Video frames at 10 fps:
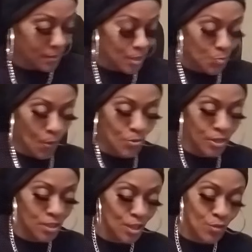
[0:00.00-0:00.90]
this
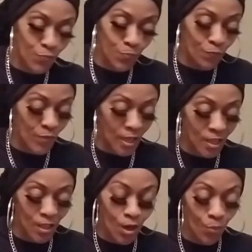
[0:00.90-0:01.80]
person just fell
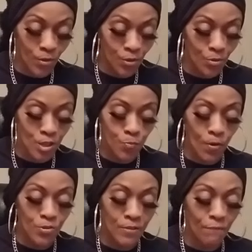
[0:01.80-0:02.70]
in love with you. This
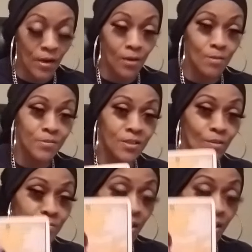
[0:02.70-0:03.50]
person found themselves